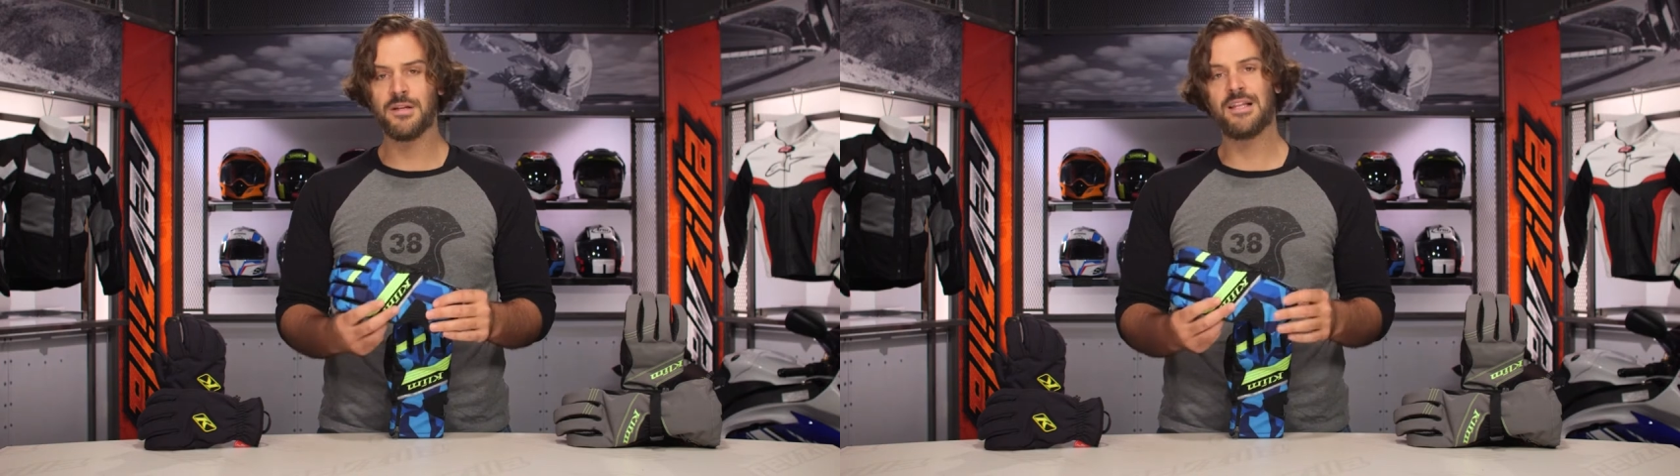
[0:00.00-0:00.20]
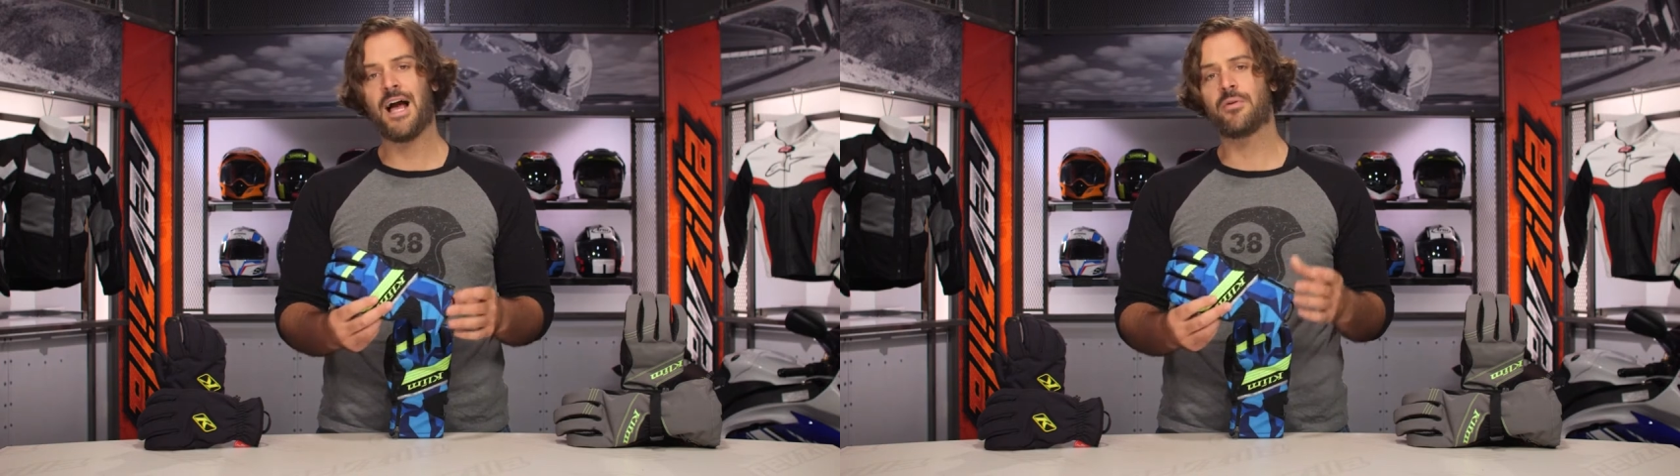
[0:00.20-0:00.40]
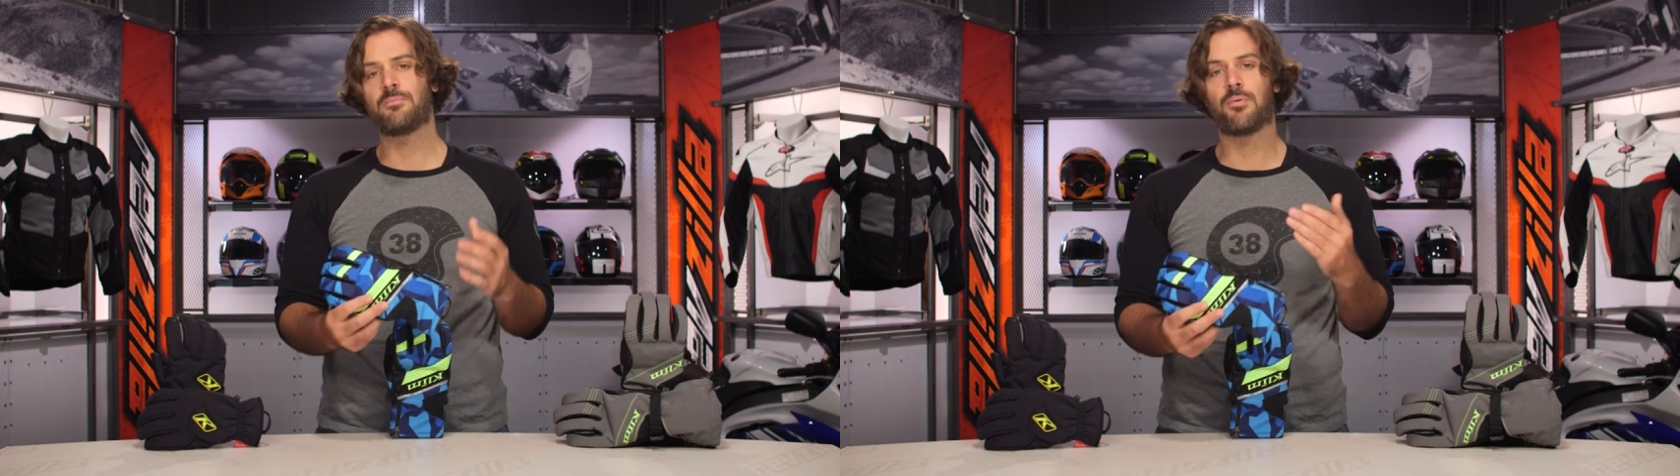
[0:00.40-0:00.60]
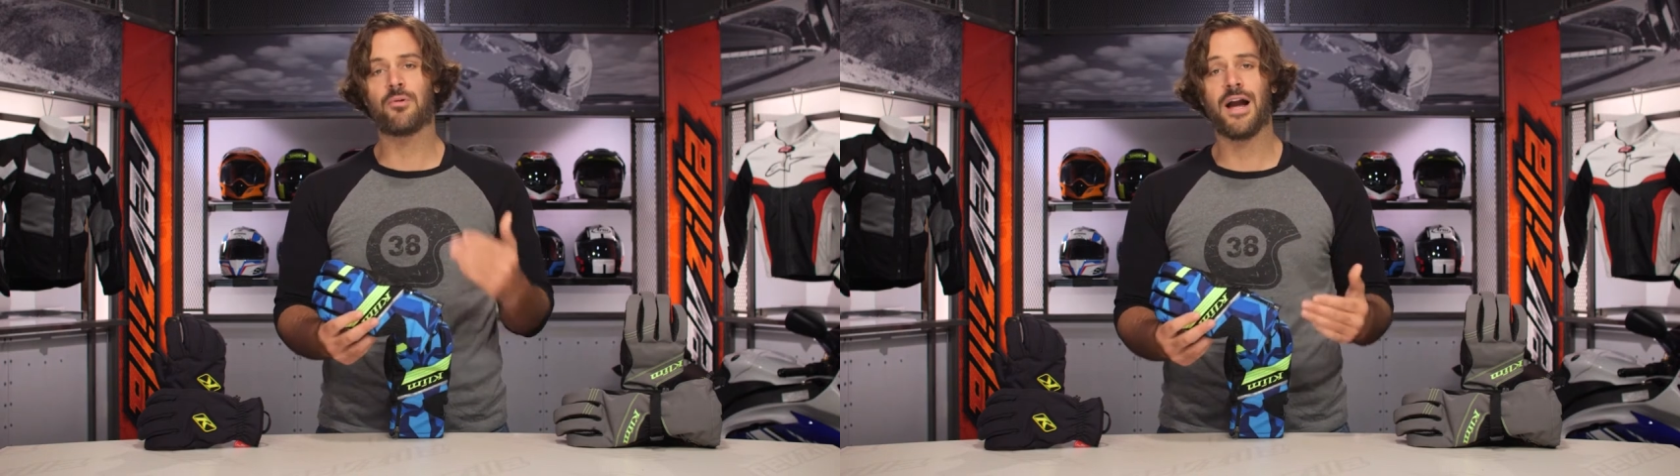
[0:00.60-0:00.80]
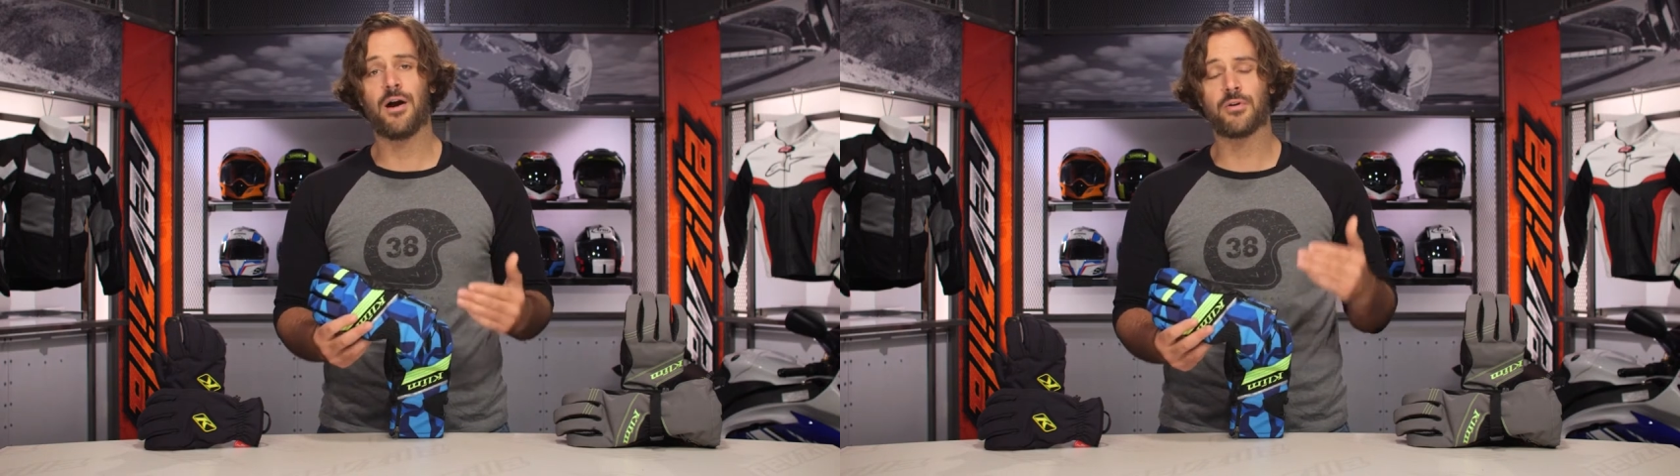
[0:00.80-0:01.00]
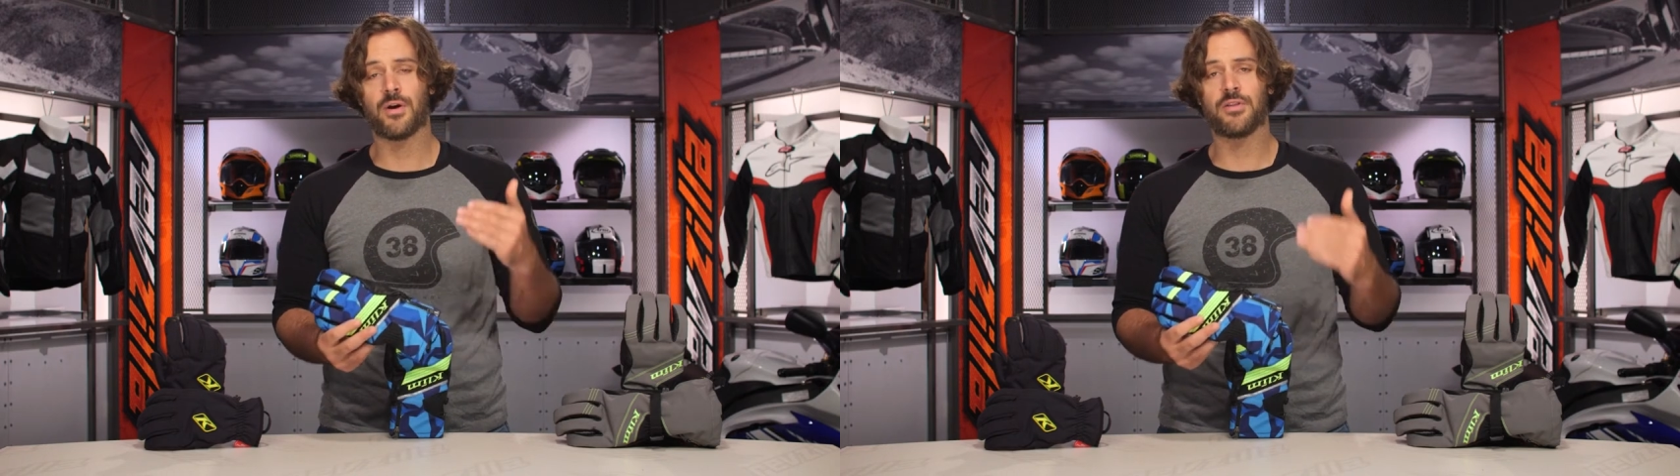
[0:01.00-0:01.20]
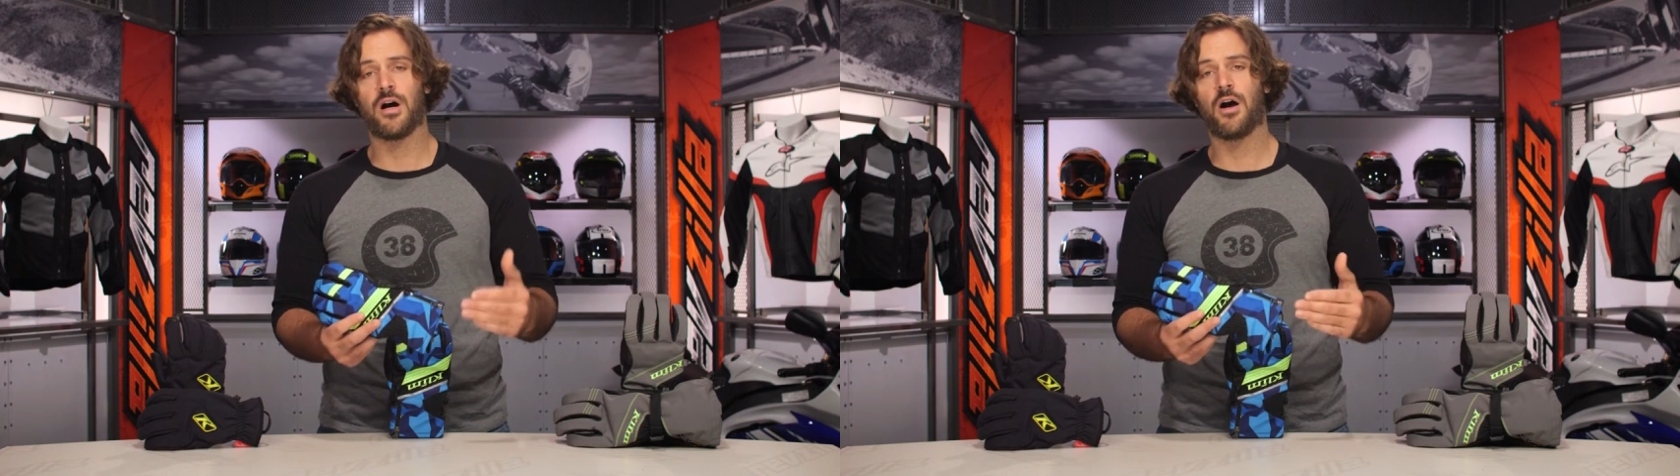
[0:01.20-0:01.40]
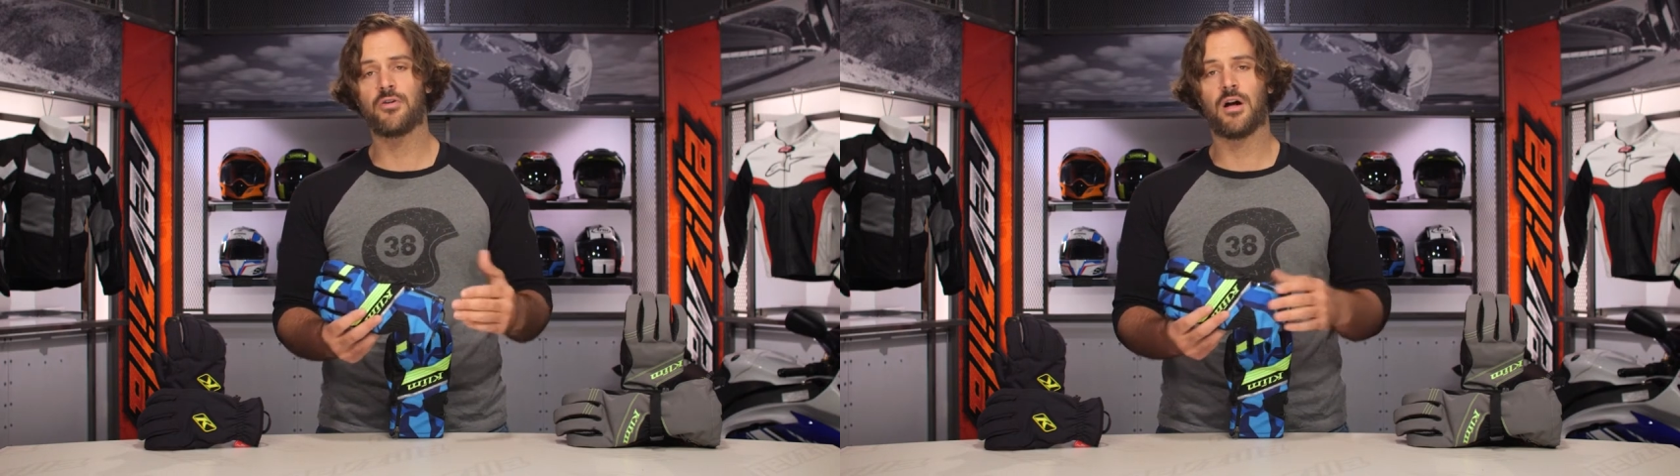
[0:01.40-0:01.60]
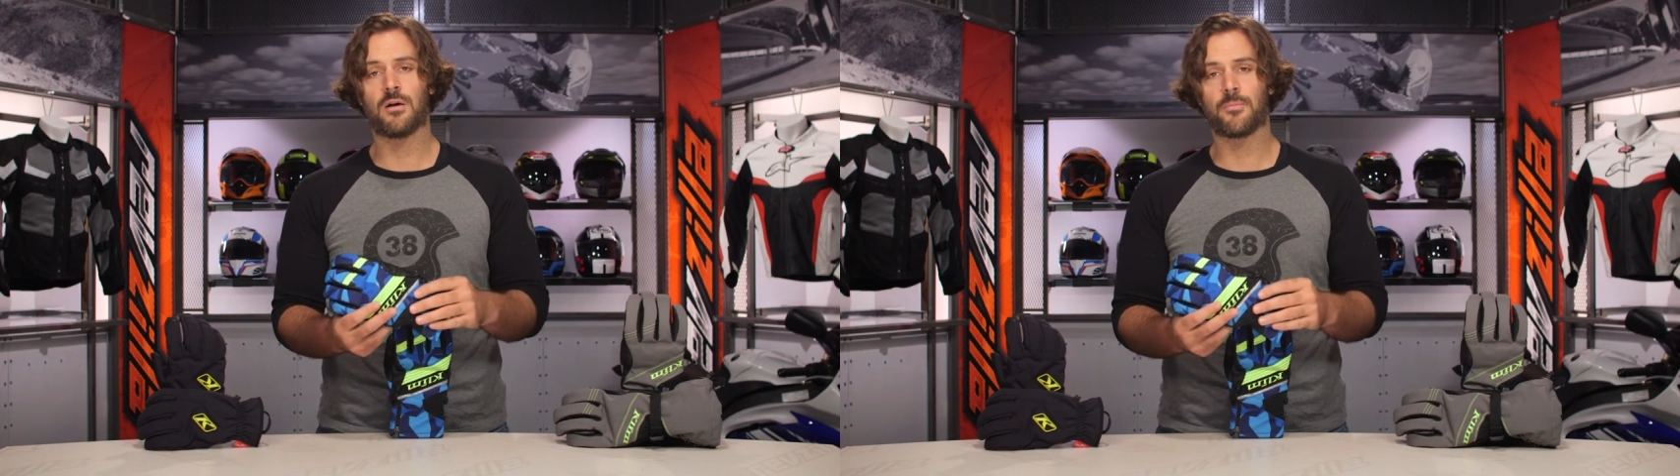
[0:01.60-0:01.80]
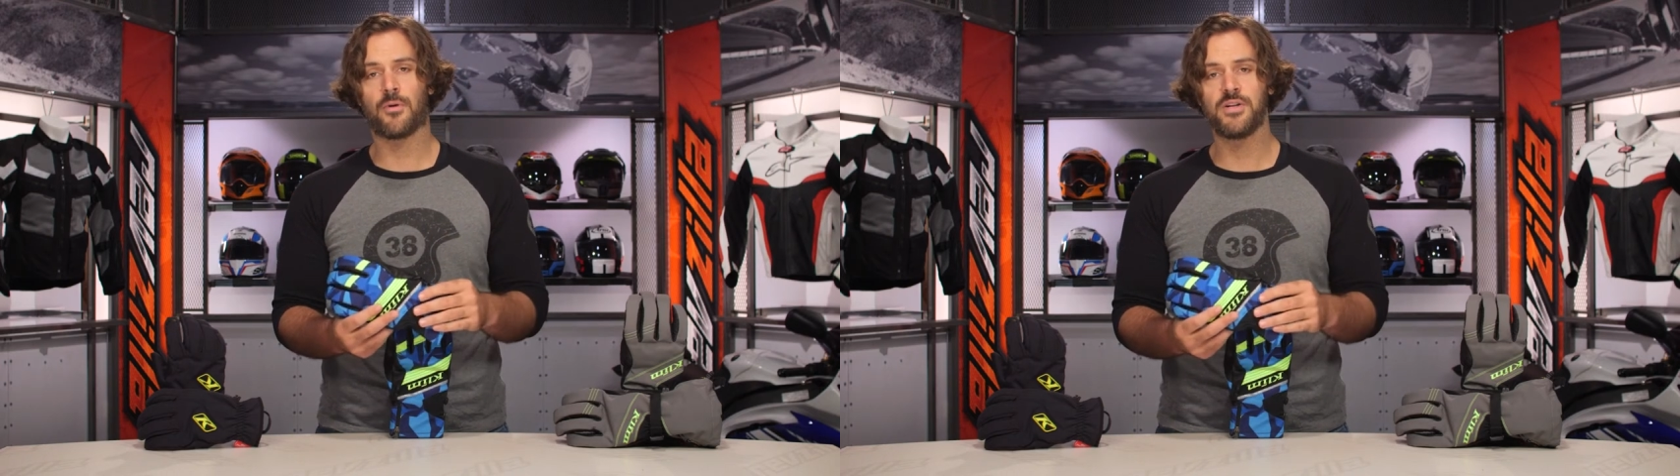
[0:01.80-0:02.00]
to be loud and proud around the
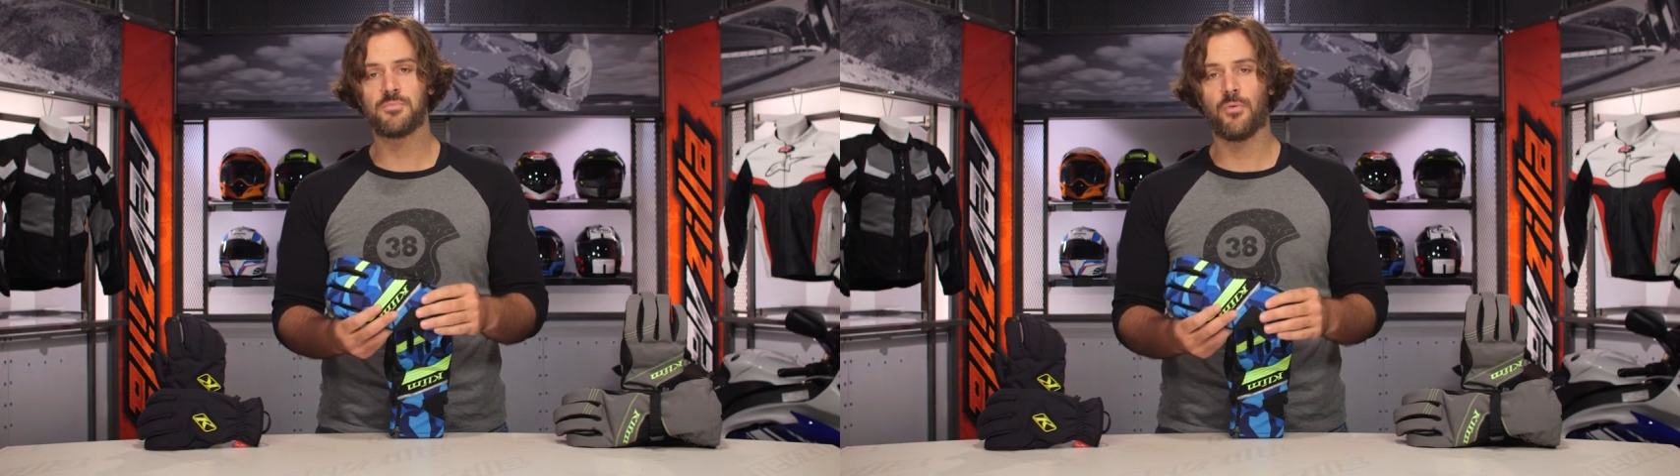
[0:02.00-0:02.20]
$100 price